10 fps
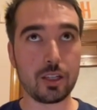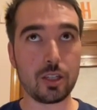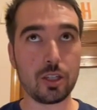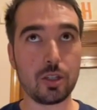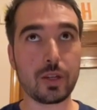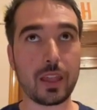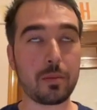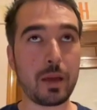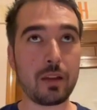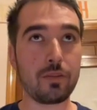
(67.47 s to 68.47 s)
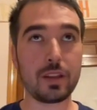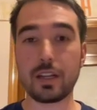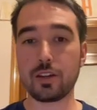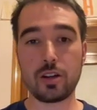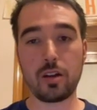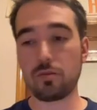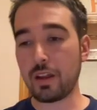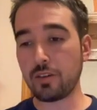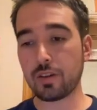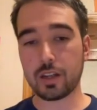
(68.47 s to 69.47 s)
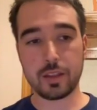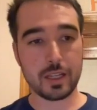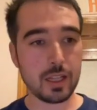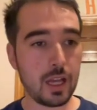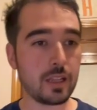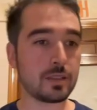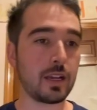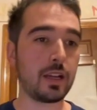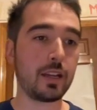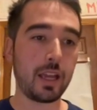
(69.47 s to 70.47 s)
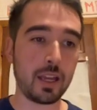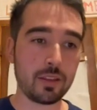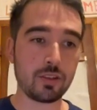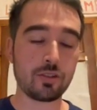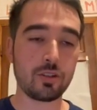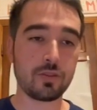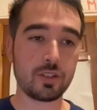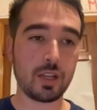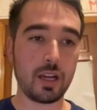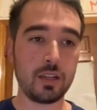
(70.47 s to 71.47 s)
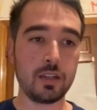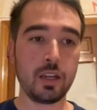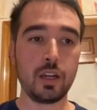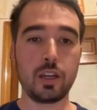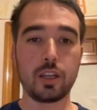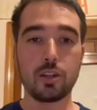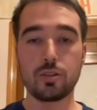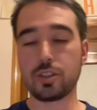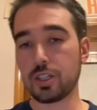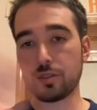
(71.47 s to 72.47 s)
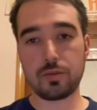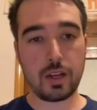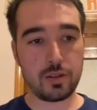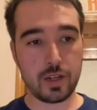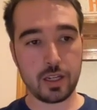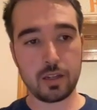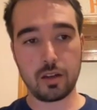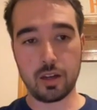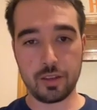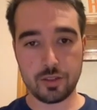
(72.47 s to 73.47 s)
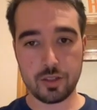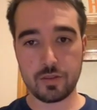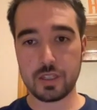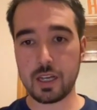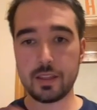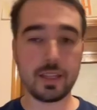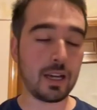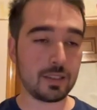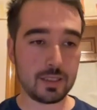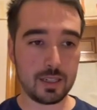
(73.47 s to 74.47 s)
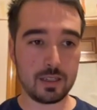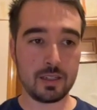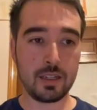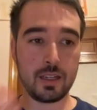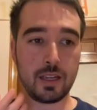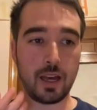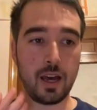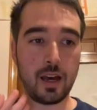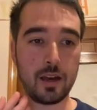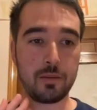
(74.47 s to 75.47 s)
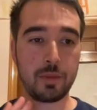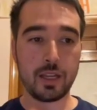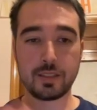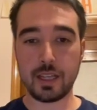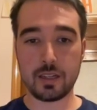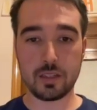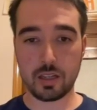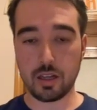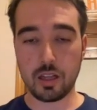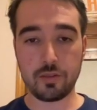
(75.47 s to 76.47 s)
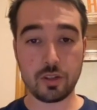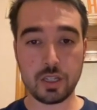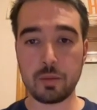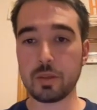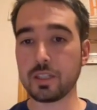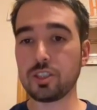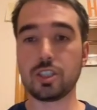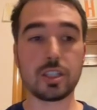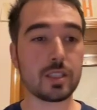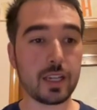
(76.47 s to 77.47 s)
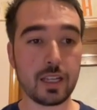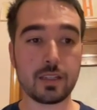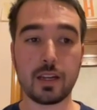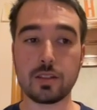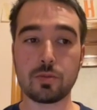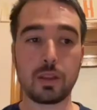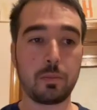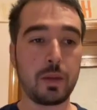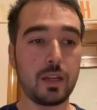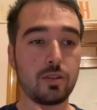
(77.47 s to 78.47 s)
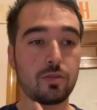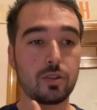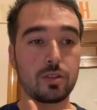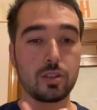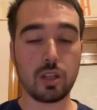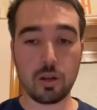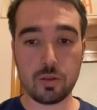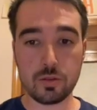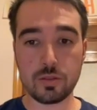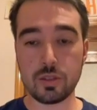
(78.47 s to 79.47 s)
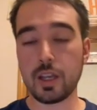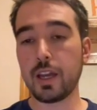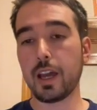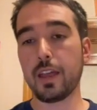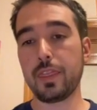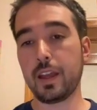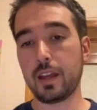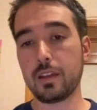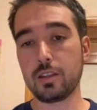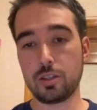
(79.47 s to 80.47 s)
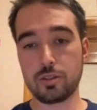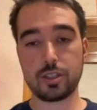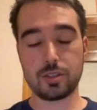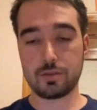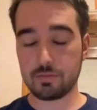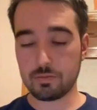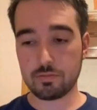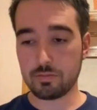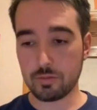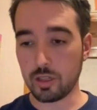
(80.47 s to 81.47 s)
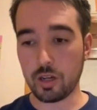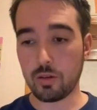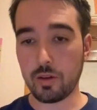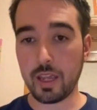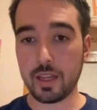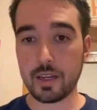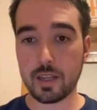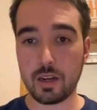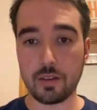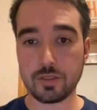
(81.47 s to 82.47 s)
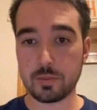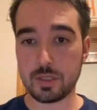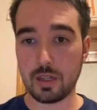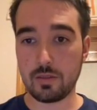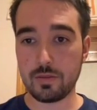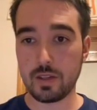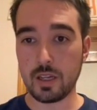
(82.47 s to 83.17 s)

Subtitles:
you get the benefit that you're not rendering on the client side and the server side. You're just rendering on the server side. That's it. It's handling all of your templates just like it does when the page first loads. And then you're just, handing it off some stuff